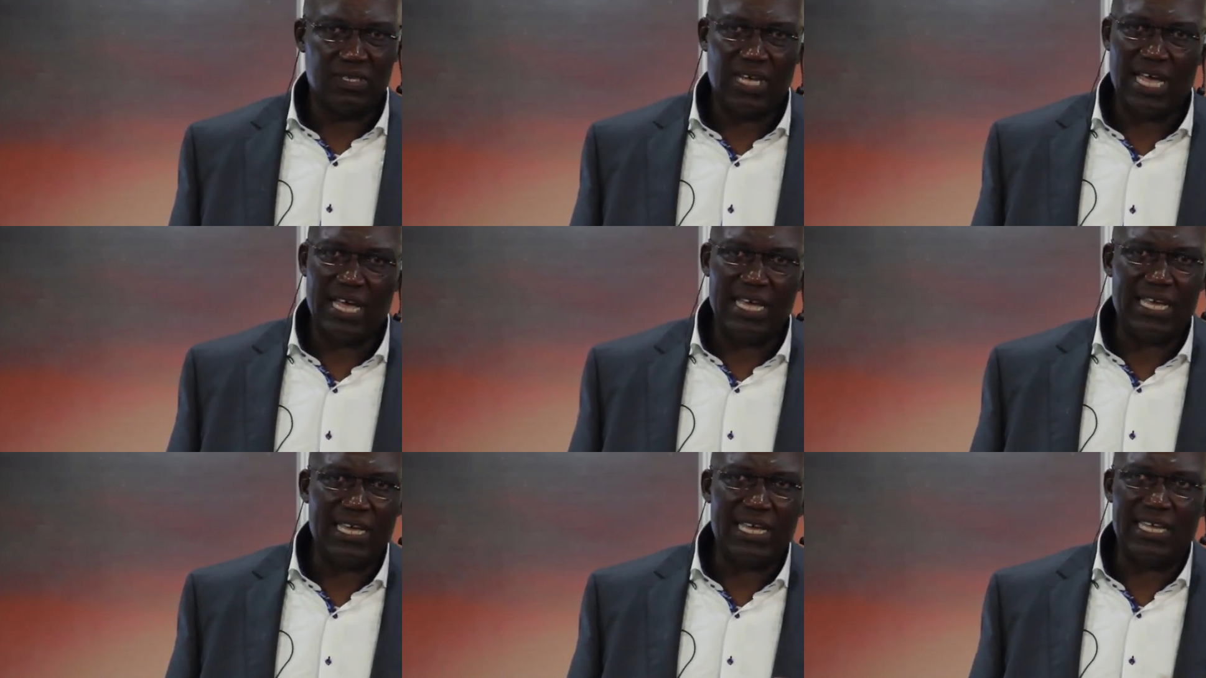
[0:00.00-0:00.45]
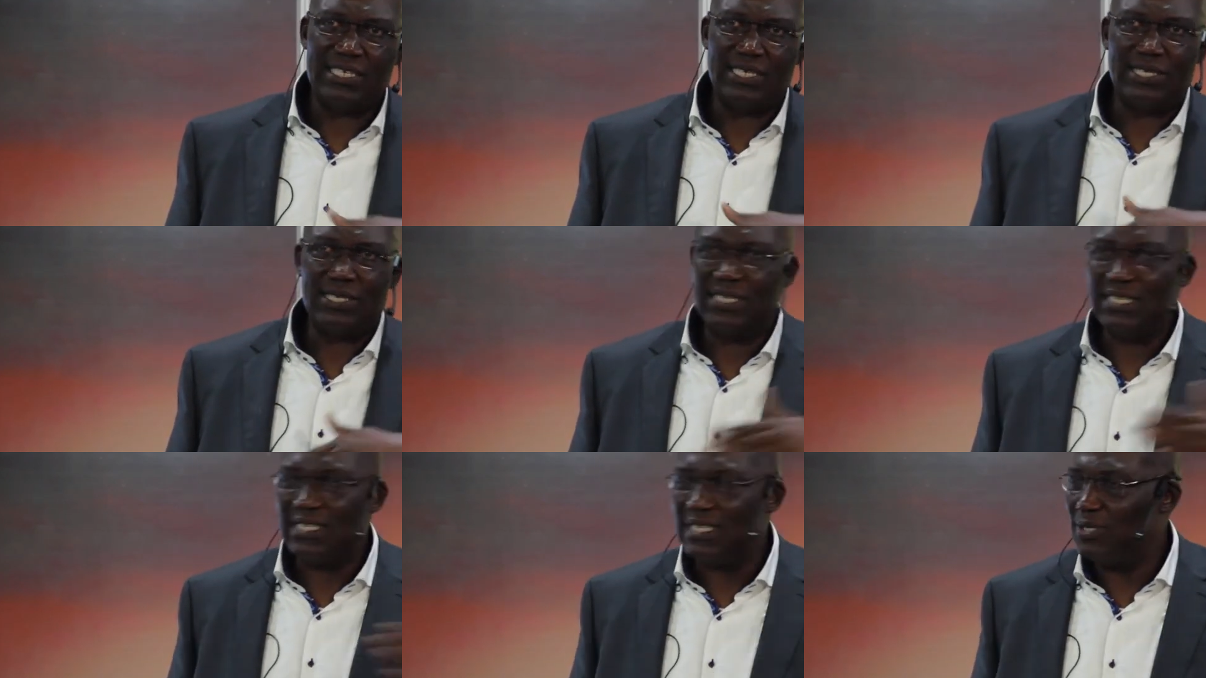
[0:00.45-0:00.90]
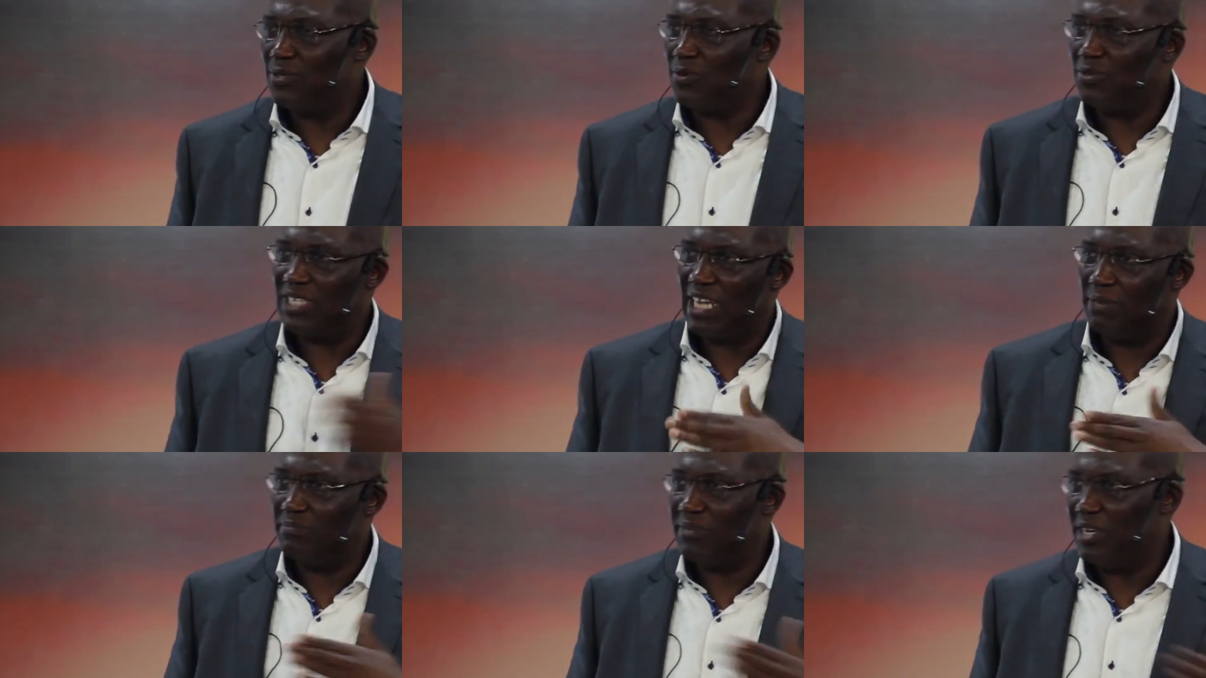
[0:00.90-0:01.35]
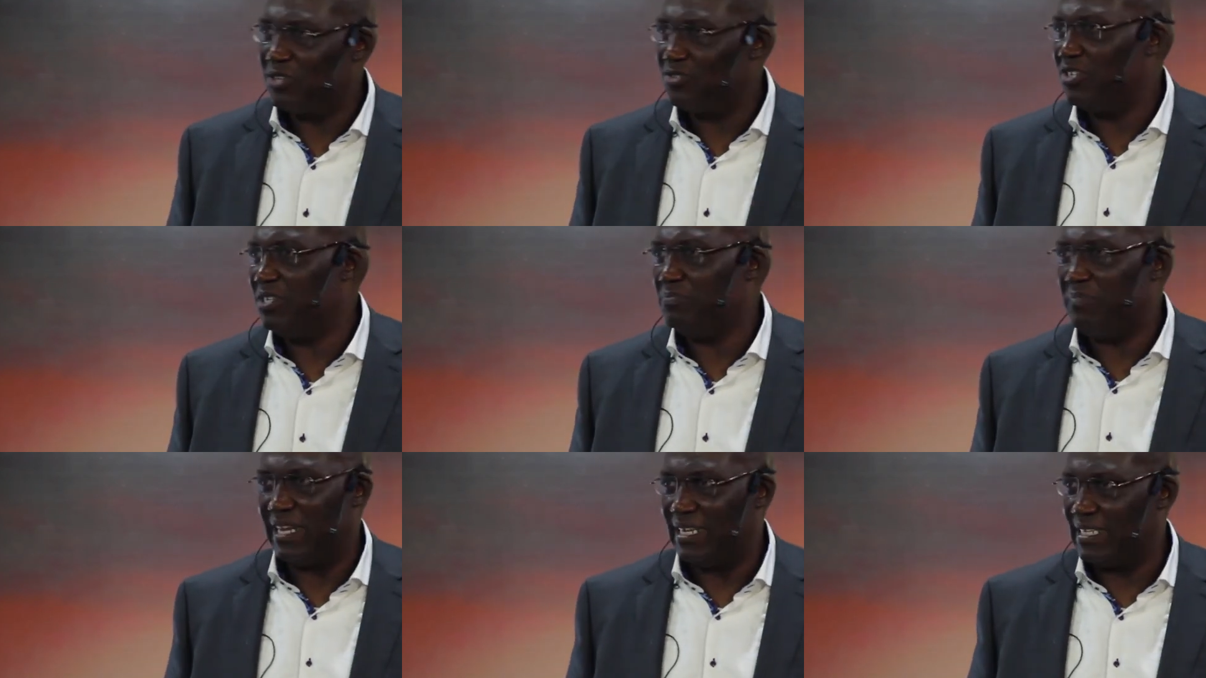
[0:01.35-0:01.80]
Uh, it's, this is not subject to
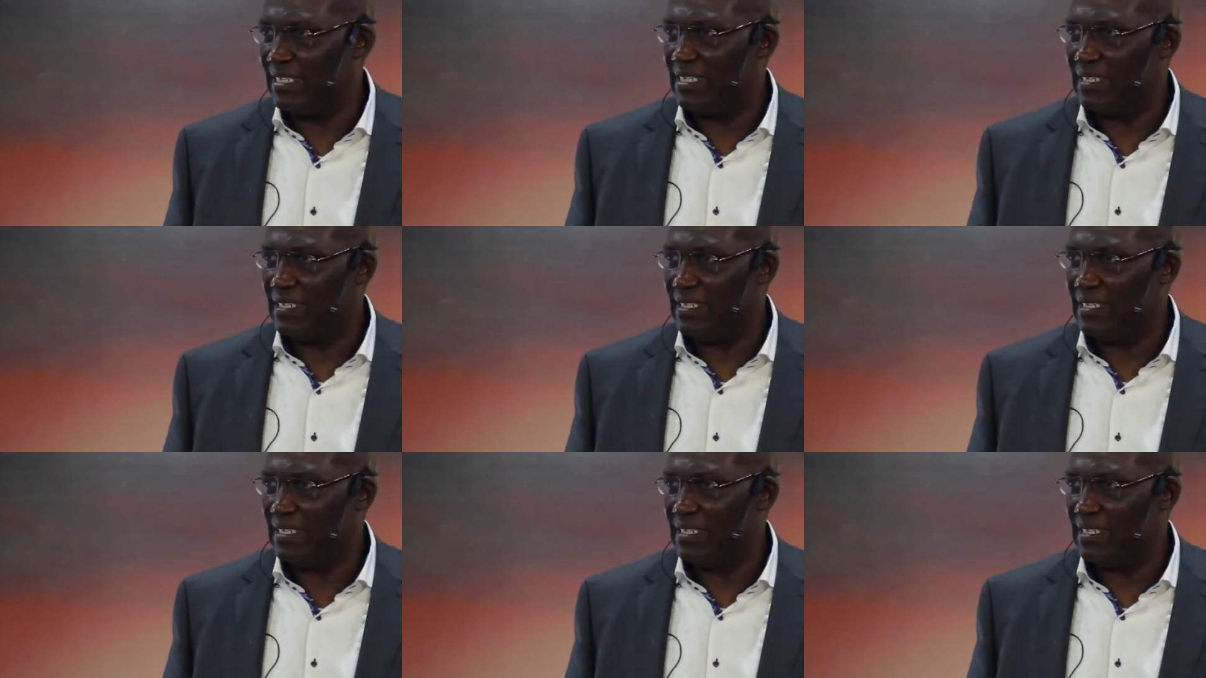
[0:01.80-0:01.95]
debate.